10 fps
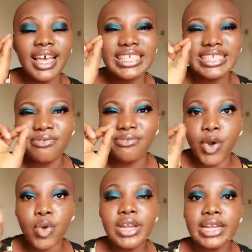It's
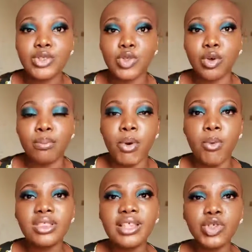very little, but
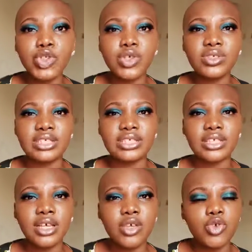what that shows
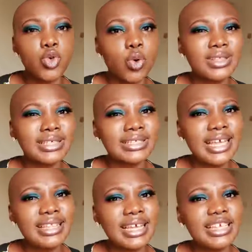is you
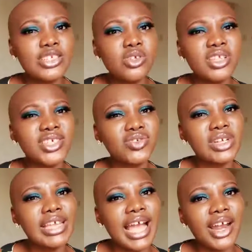understand that he's not
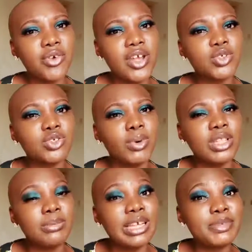necessarily angry at you, but
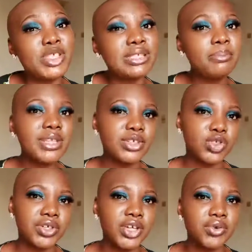there might be something
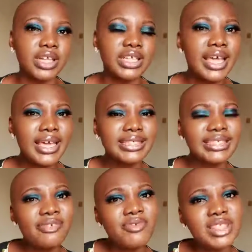triggering.
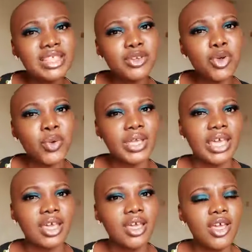Is everything
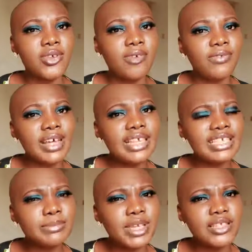okay? Your father
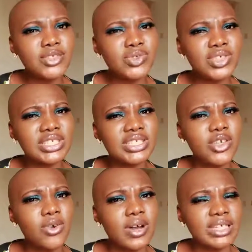is beginning to see
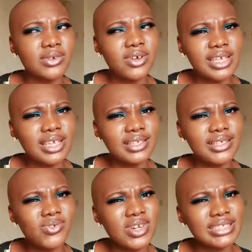you as, okay,
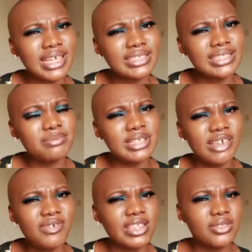this one is asking me, is
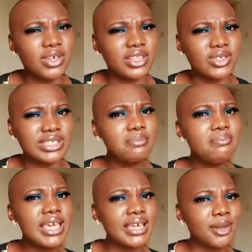everything okay? Does it
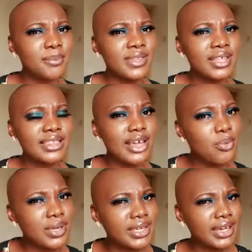mean
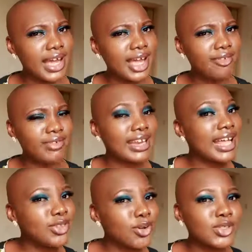that we can have an
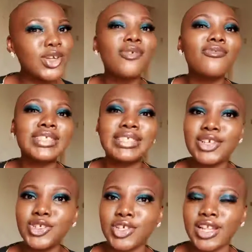adult
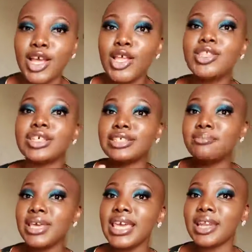conversation? Does it
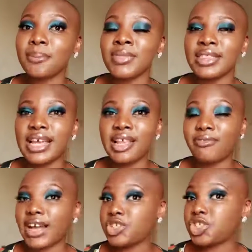mean that
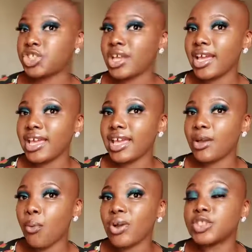if I share
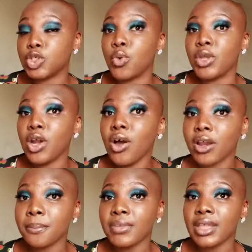what is going
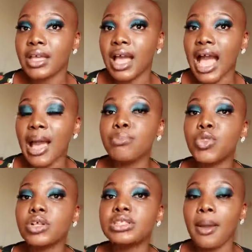on, I'm
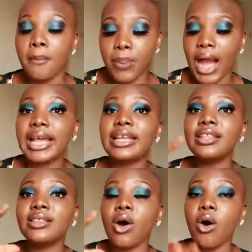not
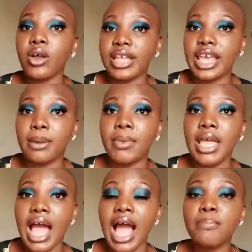piling on him,
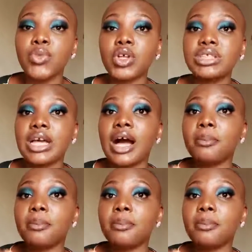I'm not